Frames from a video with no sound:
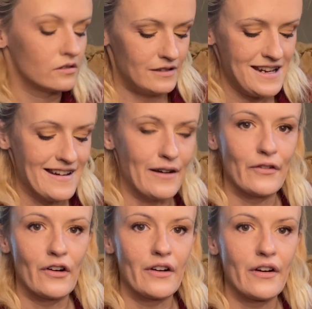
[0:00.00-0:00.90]
They never
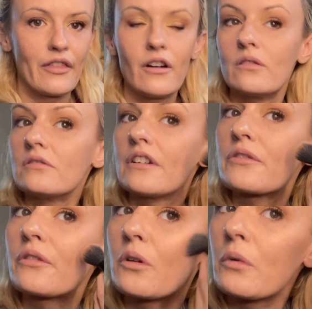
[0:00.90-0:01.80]
hire though. It's
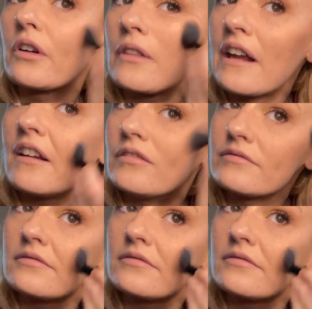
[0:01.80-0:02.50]
really weird.